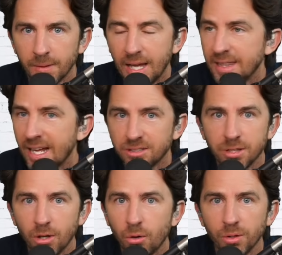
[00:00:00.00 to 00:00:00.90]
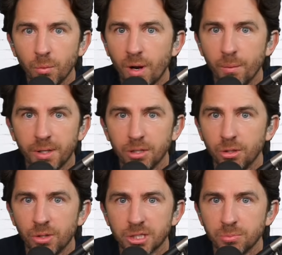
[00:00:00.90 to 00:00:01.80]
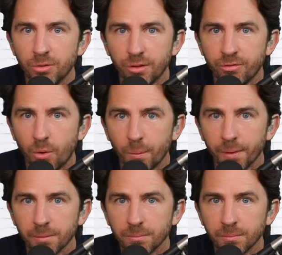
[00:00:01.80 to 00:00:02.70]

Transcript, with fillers: And that's the only way we can do this moving forward.